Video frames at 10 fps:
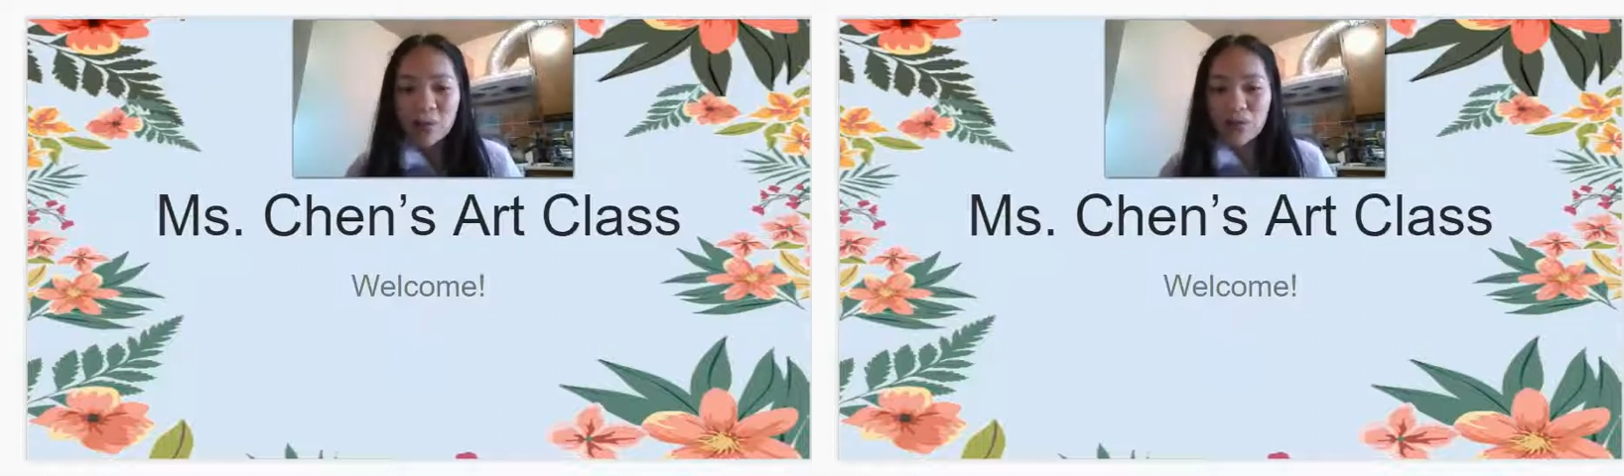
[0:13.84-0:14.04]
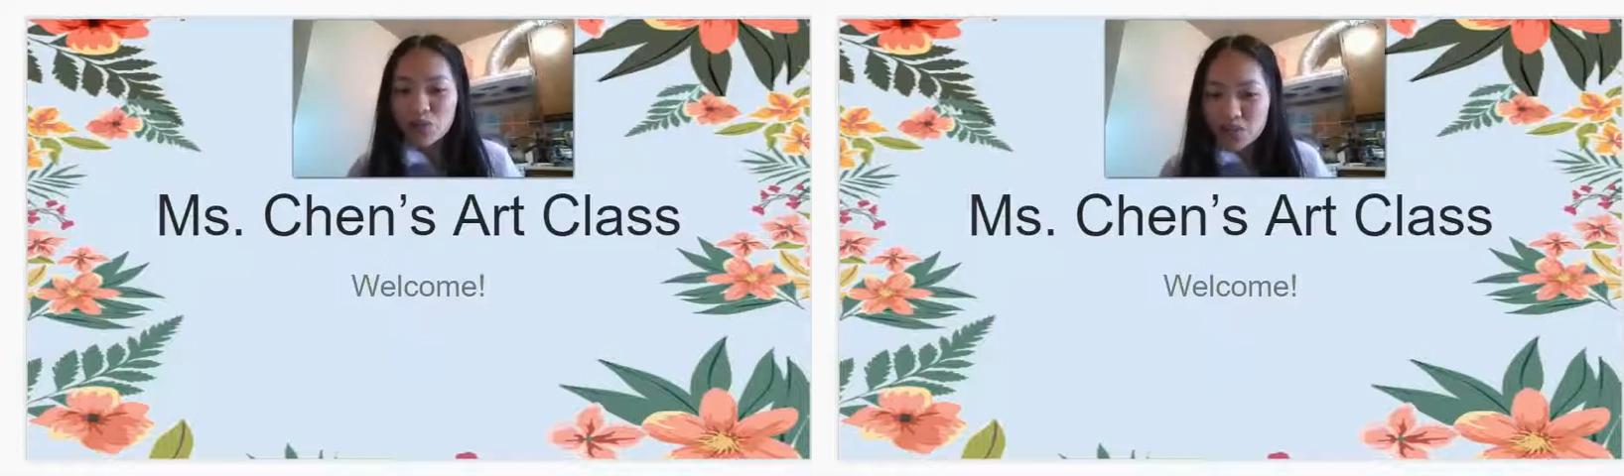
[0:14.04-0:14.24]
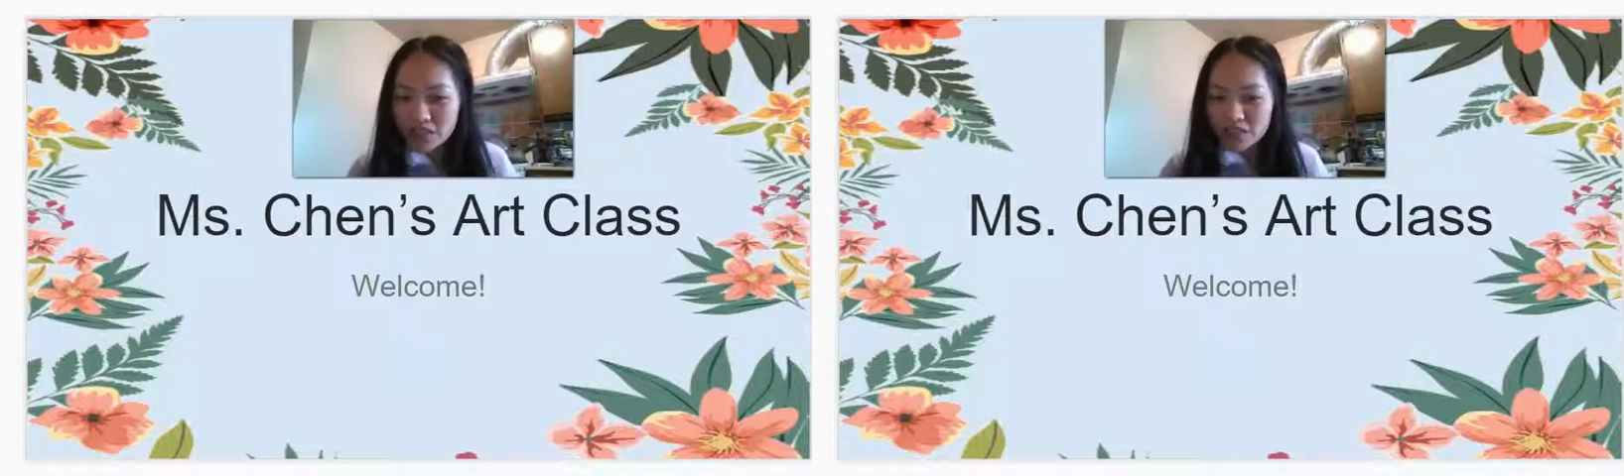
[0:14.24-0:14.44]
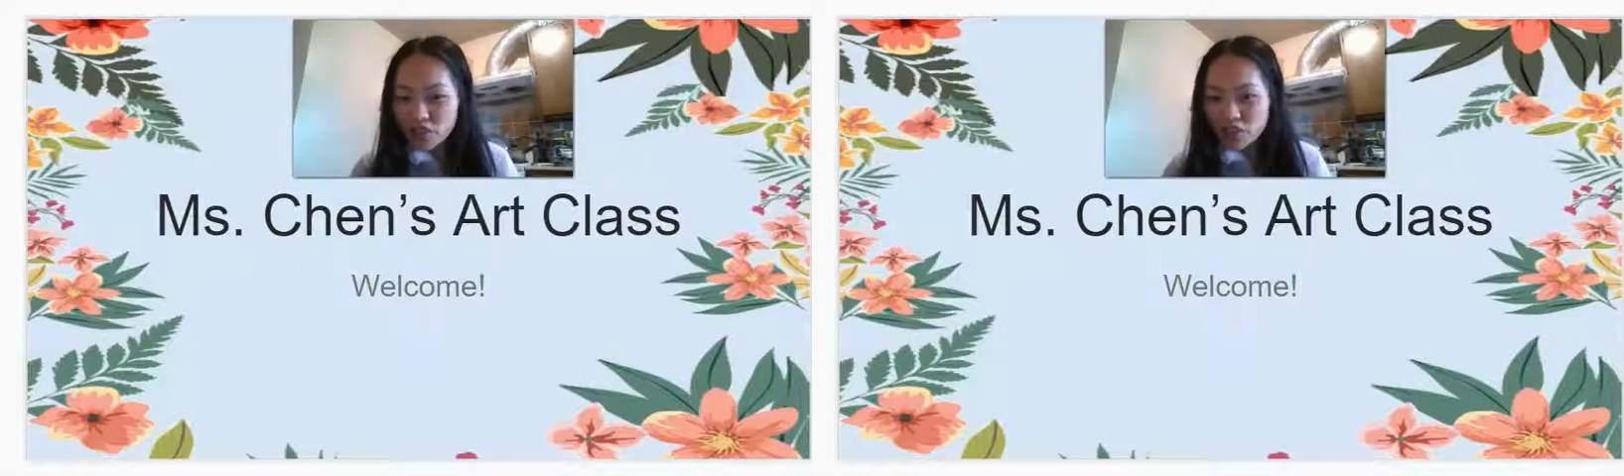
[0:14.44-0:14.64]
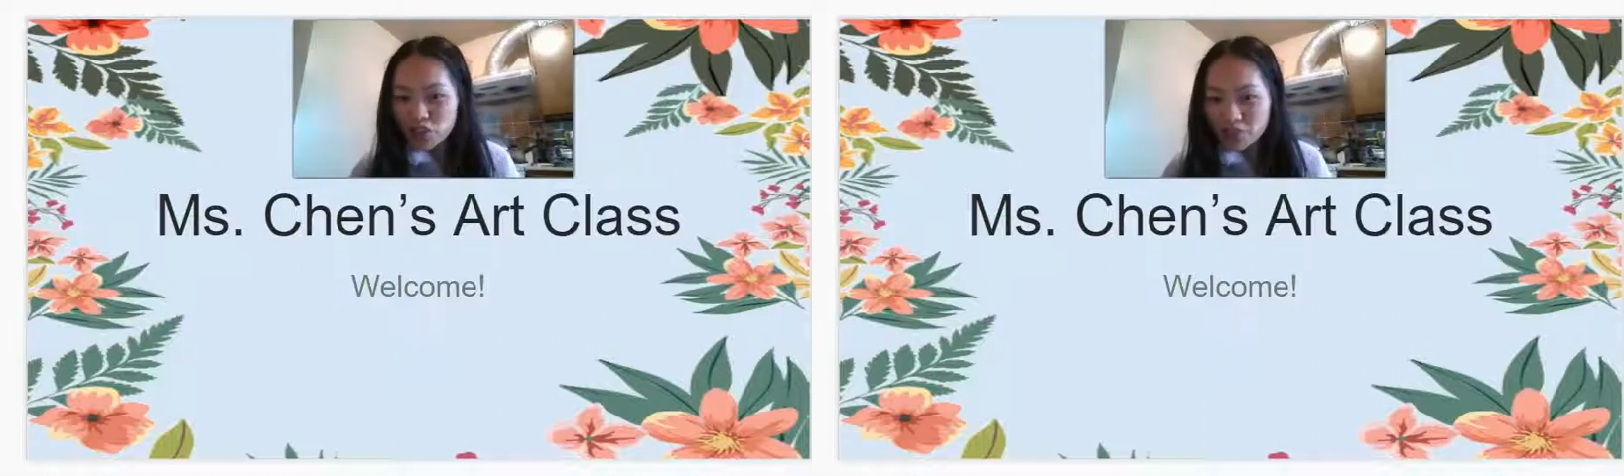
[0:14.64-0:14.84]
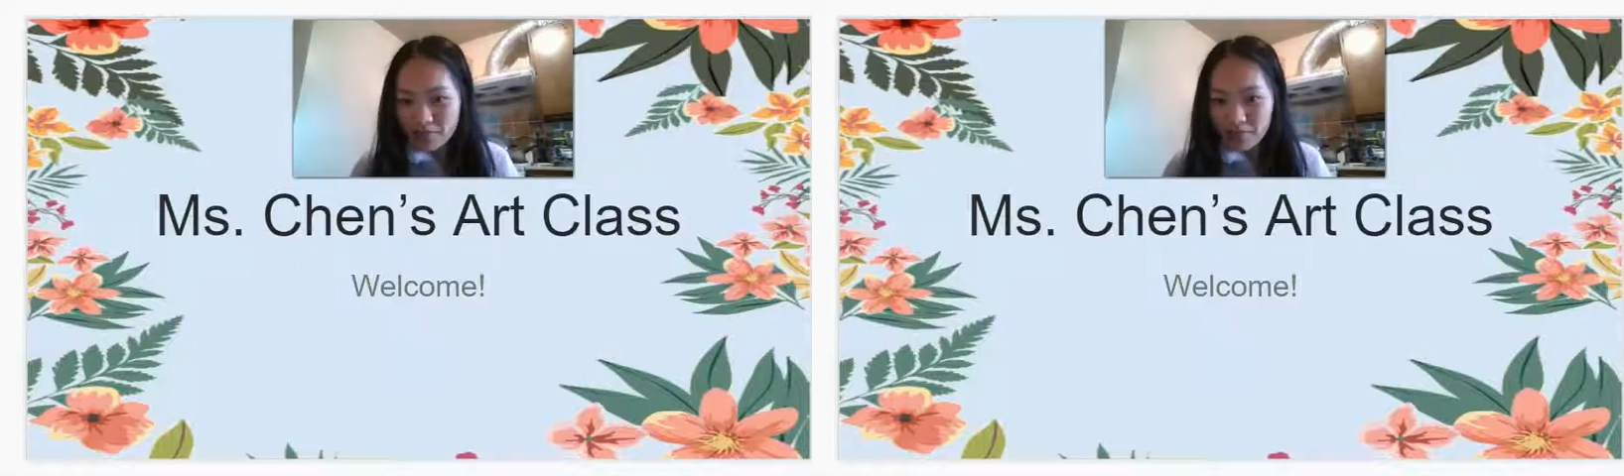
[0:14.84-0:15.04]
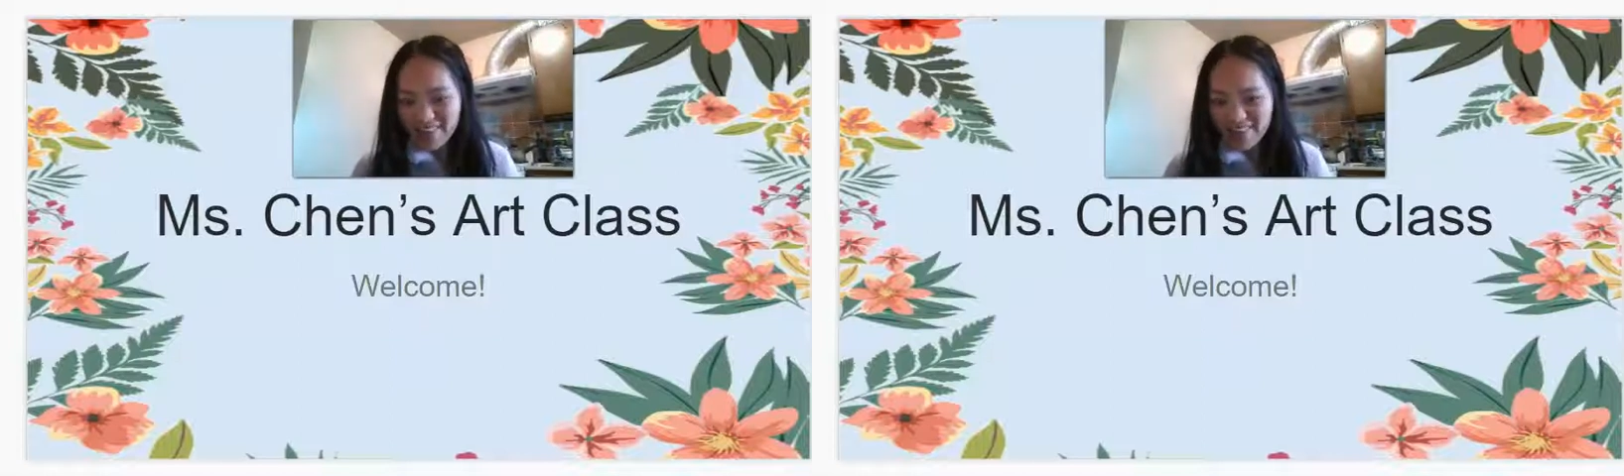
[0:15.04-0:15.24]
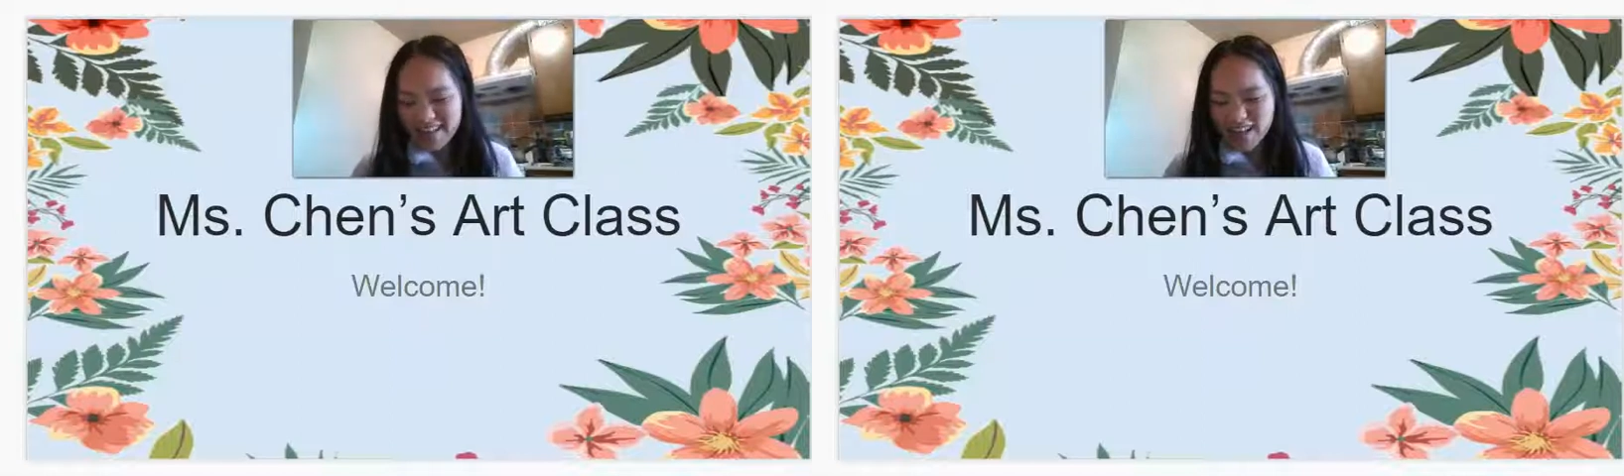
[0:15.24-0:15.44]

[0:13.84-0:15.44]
using the grid method.